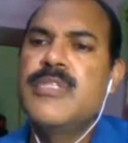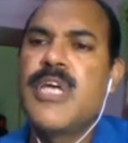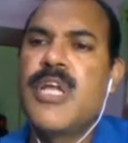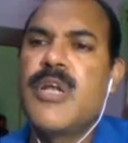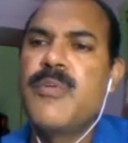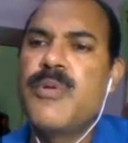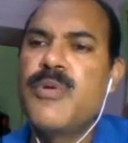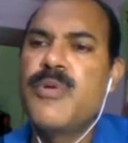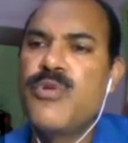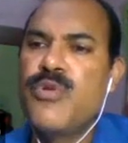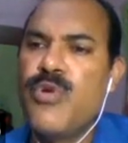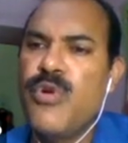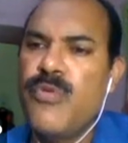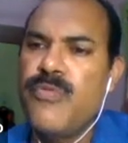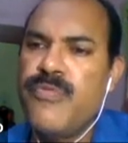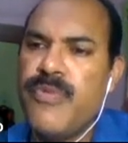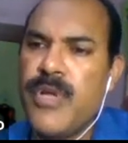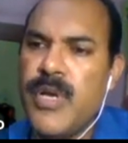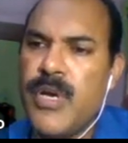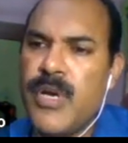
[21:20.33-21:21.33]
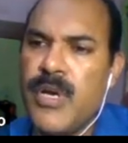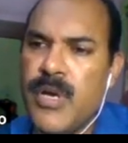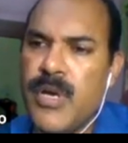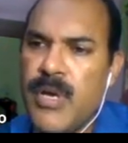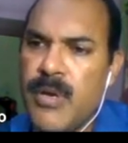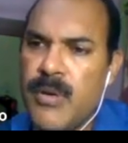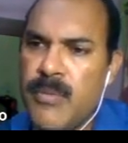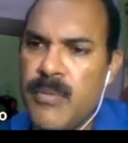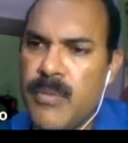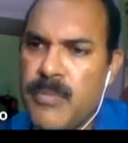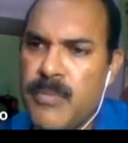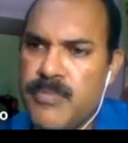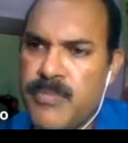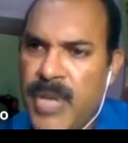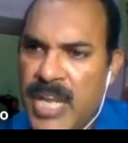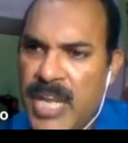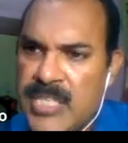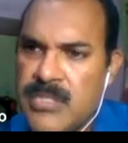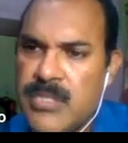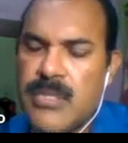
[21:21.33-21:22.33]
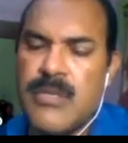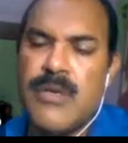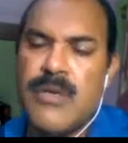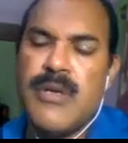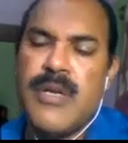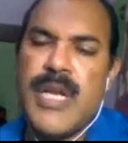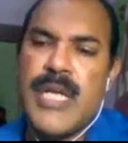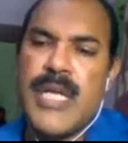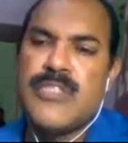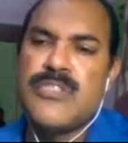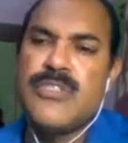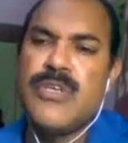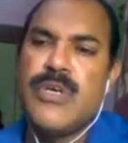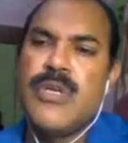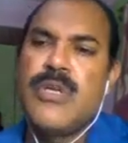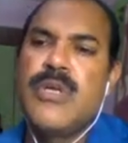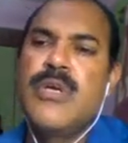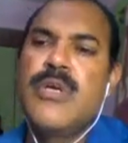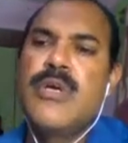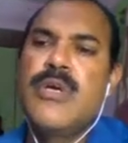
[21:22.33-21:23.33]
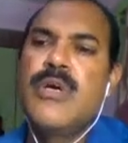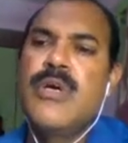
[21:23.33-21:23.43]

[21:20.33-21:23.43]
There will be no uh, flexor contracture